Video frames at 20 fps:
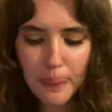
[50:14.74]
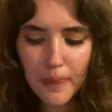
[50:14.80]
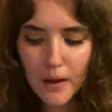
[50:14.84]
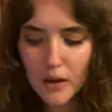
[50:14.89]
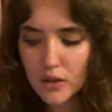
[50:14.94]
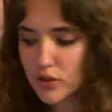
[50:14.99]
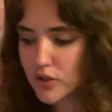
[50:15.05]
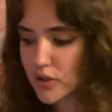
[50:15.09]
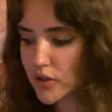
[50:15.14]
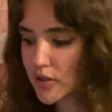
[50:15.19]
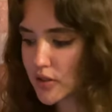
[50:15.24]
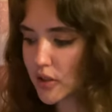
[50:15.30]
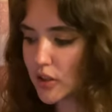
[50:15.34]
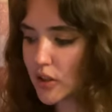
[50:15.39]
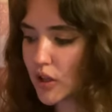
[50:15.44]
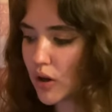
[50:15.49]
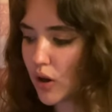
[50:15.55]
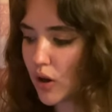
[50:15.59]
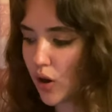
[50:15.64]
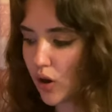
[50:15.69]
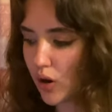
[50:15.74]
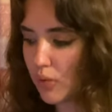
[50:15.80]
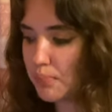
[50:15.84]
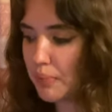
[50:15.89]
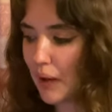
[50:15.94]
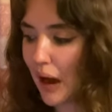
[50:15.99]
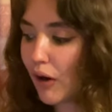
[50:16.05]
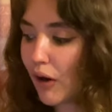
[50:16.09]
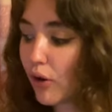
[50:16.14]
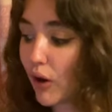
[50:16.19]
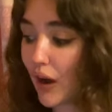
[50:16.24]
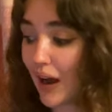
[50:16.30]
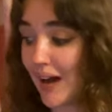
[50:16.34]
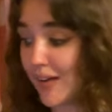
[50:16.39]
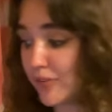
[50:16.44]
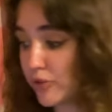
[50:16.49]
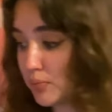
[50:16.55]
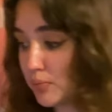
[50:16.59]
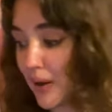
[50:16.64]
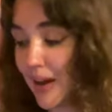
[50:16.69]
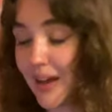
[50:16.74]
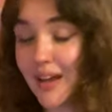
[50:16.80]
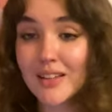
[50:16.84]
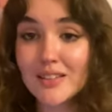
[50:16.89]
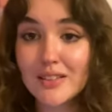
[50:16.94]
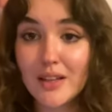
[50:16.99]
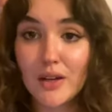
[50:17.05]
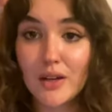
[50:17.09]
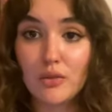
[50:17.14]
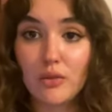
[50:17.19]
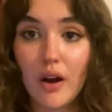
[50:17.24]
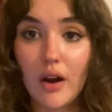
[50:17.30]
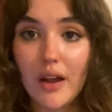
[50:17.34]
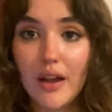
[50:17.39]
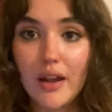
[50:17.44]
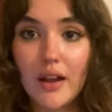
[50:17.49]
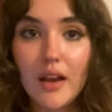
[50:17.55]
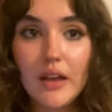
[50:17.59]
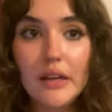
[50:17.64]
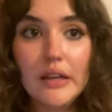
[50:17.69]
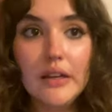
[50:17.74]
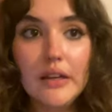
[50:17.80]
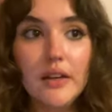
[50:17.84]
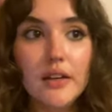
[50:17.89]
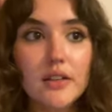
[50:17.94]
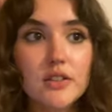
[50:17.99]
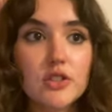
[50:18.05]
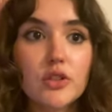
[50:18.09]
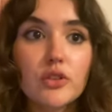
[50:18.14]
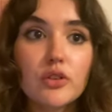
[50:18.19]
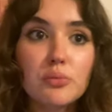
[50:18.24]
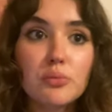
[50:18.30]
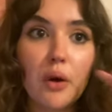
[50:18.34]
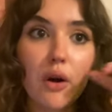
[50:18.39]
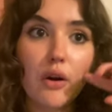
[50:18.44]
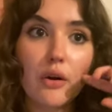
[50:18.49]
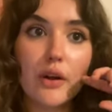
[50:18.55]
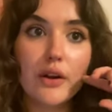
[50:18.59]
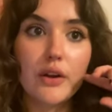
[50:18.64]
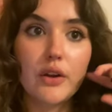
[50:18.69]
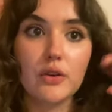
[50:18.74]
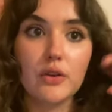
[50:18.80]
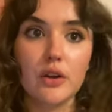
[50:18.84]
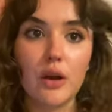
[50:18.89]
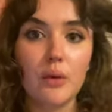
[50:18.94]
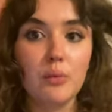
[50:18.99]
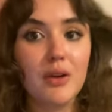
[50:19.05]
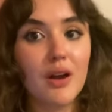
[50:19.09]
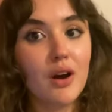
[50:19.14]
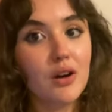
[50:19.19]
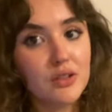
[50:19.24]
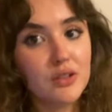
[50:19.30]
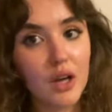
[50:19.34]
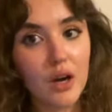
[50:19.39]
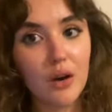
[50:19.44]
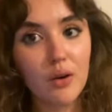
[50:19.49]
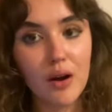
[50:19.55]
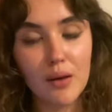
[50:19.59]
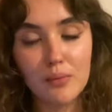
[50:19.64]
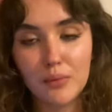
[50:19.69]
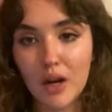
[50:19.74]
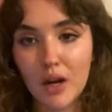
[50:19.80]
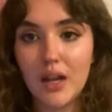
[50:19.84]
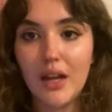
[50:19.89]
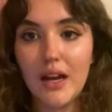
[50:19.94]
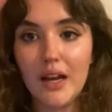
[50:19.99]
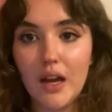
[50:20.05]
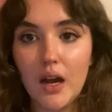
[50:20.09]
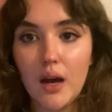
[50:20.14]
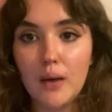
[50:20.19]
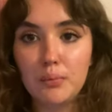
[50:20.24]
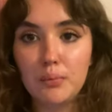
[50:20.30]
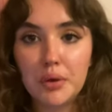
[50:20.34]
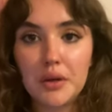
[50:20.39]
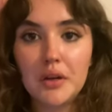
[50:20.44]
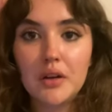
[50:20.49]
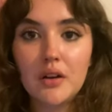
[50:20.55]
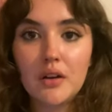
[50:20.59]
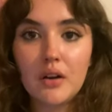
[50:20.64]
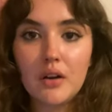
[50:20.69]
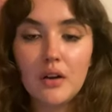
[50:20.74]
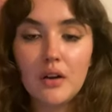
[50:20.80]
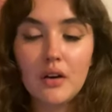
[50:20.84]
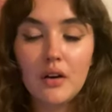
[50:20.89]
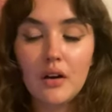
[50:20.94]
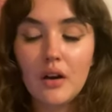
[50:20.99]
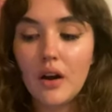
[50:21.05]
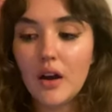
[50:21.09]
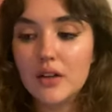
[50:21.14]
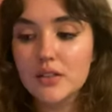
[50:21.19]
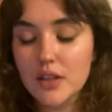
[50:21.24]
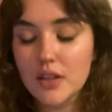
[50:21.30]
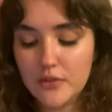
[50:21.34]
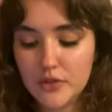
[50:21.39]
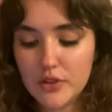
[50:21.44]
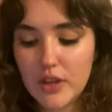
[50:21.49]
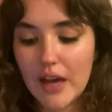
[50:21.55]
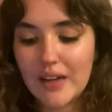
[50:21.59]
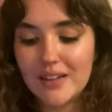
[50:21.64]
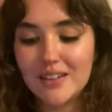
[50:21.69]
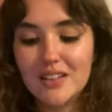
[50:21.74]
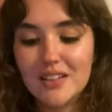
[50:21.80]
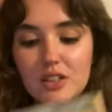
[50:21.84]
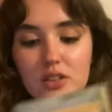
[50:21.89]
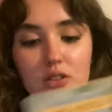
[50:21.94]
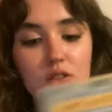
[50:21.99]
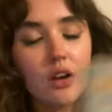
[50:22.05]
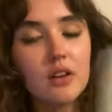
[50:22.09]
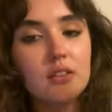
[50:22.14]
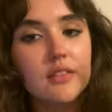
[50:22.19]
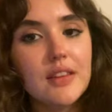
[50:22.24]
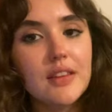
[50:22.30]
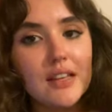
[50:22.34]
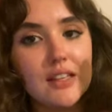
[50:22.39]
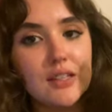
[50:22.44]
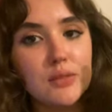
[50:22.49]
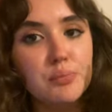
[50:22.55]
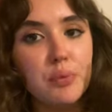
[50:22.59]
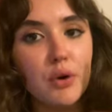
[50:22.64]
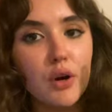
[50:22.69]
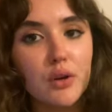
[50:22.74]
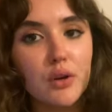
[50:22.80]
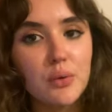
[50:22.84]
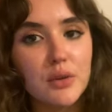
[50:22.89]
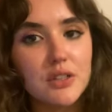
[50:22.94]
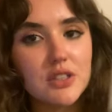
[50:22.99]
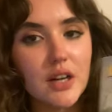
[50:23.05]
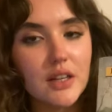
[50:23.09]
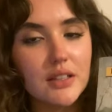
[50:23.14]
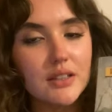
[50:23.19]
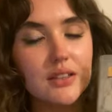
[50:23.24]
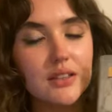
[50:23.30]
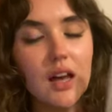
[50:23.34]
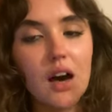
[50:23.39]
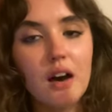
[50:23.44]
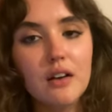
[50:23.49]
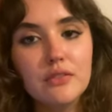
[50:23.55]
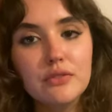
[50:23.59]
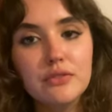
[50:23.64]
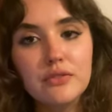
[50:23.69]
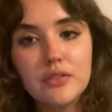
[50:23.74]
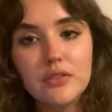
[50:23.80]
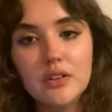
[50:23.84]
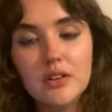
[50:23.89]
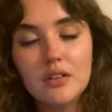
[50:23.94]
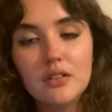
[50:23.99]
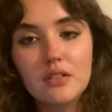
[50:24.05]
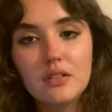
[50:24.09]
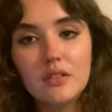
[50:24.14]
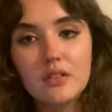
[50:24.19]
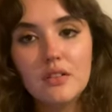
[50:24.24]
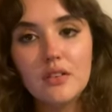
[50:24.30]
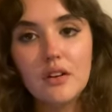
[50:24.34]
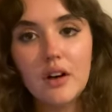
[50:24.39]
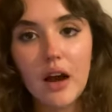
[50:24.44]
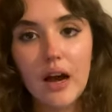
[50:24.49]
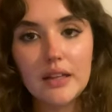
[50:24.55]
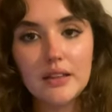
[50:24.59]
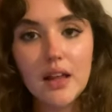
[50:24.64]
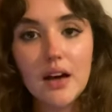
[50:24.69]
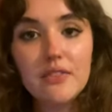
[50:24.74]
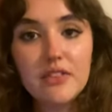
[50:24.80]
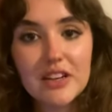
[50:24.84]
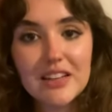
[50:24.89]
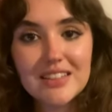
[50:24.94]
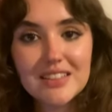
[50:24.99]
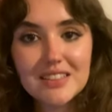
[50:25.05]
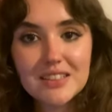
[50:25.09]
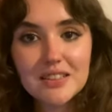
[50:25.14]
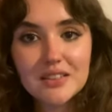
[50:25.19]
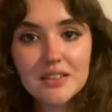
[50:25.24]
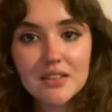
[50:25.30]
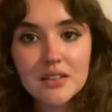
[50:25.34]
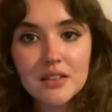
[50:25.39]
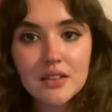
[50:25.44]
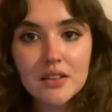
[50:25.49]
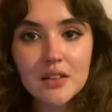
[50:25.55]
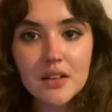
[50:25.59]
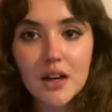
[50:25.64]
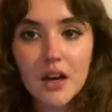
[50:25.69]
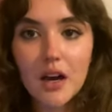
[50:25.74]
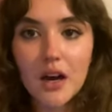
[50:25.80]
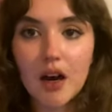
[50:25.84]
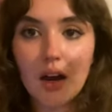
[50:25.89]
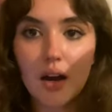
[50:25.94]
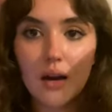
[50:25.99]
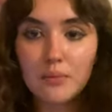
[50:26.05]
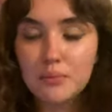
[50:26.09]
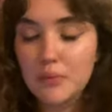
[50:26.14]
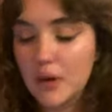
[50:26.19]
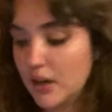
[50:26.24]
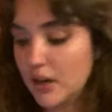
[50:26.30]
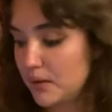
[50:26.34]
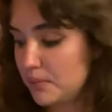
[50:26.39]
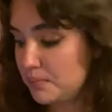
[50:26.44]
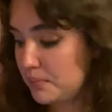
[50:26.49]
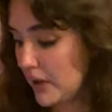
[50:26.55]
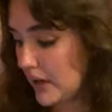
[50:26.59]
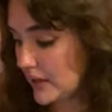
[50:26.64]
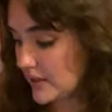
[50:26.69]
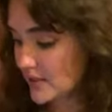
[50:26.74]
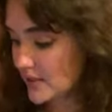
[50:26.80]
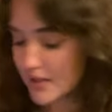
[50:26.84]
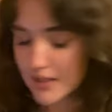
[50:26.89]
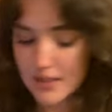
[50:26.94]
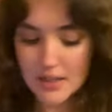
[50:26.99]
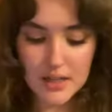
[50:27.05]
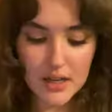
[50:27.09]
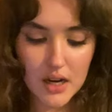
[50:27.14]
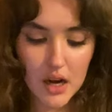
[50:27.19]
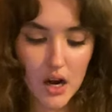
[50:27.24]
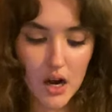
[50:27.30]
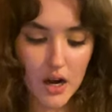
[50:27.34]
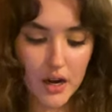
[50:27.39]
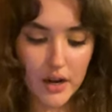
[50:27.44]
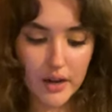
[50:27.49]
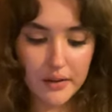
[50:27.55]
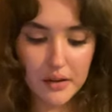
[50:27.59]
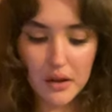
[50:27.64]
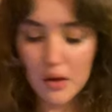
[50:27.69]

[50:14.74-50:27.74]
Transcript: still about half of my essay to write. It's due tomorrow at noon, and we all know I'm not getting up on time for that. And it is on this book, which I love. I love it. But I